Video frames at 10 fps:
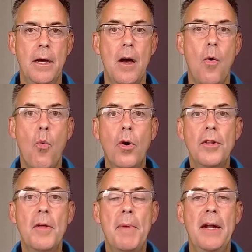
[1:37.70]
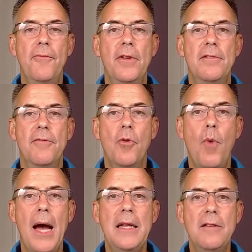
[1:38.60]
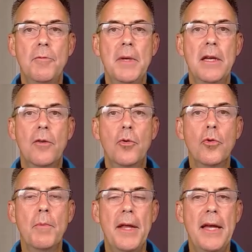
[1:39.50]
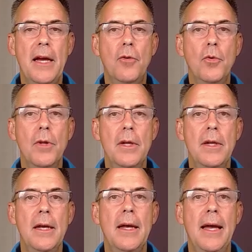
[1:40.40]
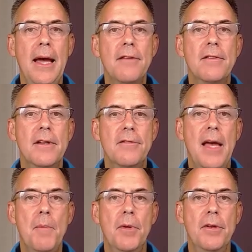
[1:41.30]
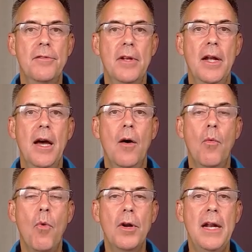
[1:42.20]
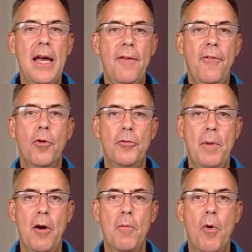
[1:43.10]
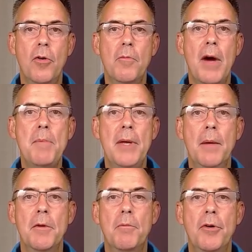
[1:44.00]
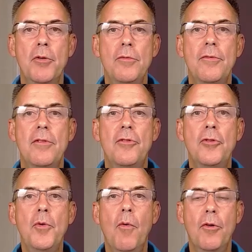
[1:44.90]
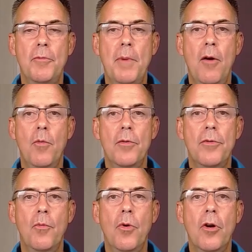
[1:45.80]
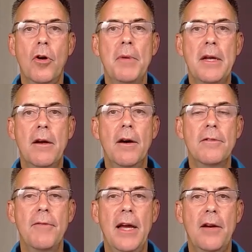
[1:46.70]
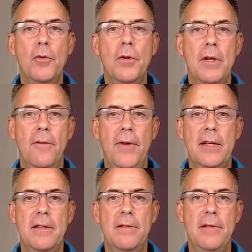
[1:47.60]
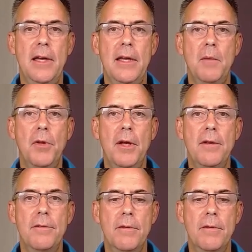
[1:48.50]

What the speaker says: One of the benefits of the windings being cooled by that coolant, as an example, is a 1.5 horsepower motor might be able to produce 2 horsepower worth of work because of that cooling effect that's taking place.